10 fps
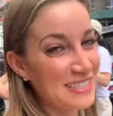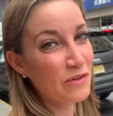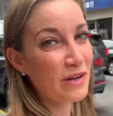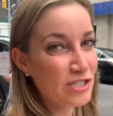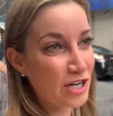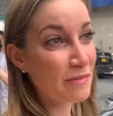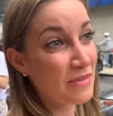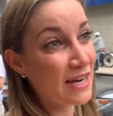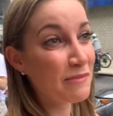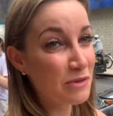donut shop
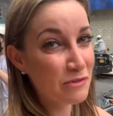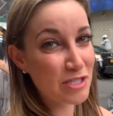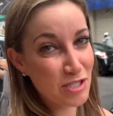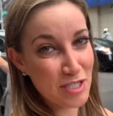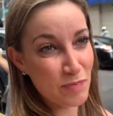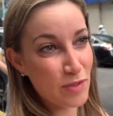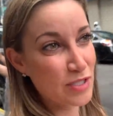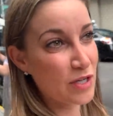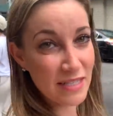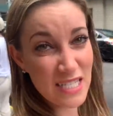that I'm originally
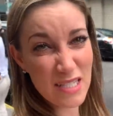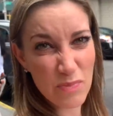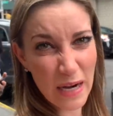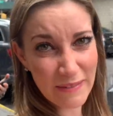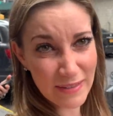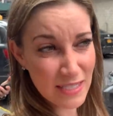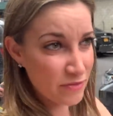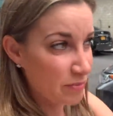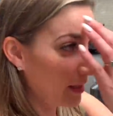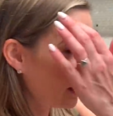supposed to go. This is breakfast
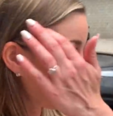for me.